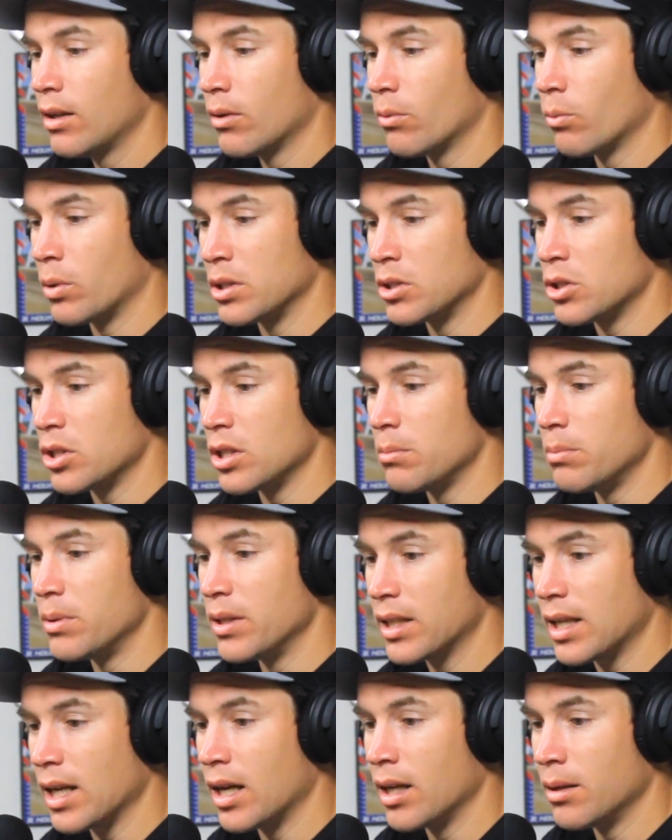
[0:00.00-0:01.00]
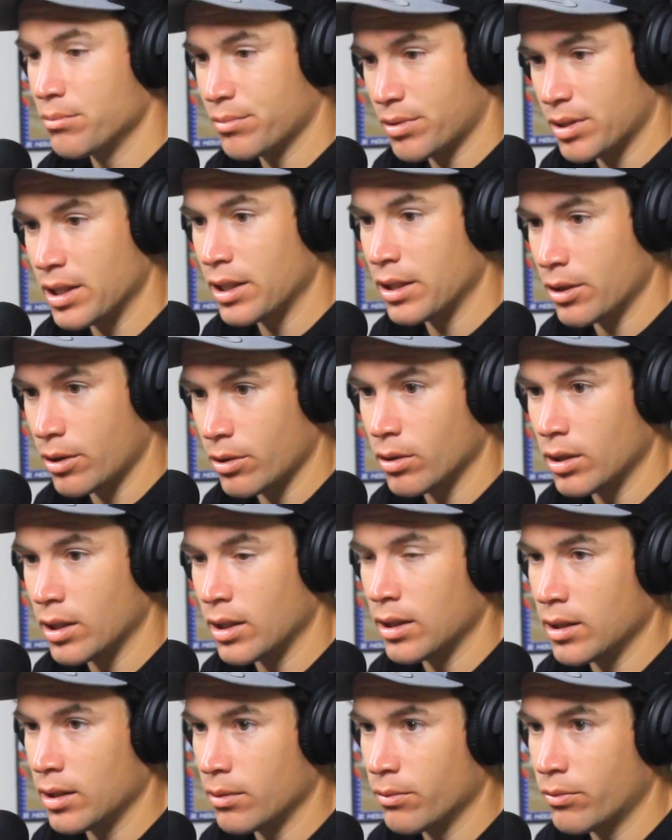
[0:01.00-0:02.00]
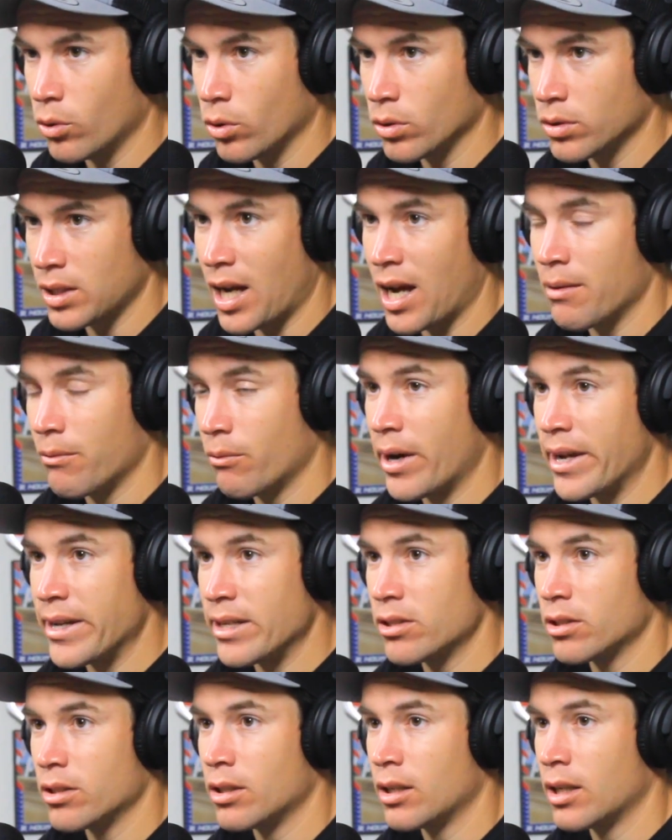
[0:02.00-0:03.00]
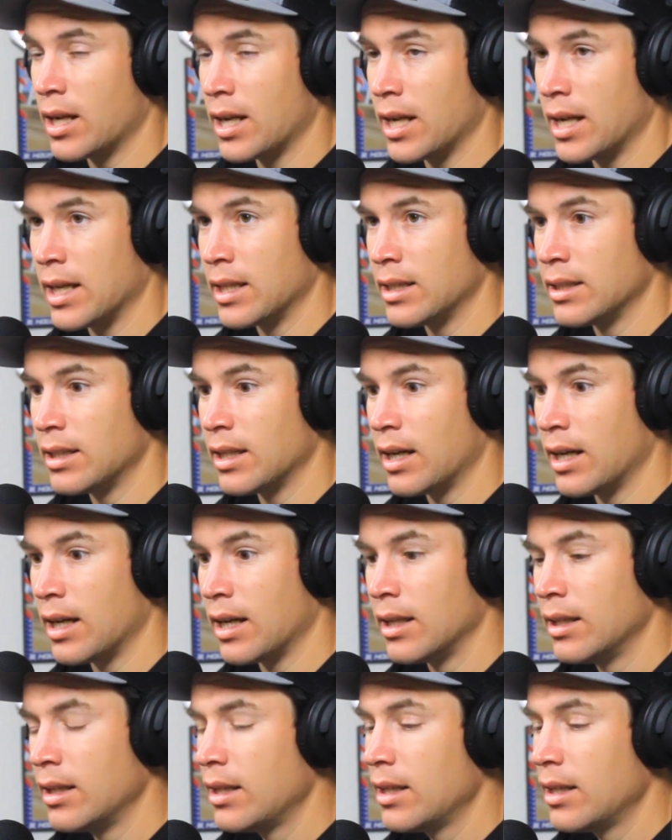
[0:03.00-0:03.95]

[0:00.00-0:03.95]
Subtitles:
when she becomes, a full-time racer. And I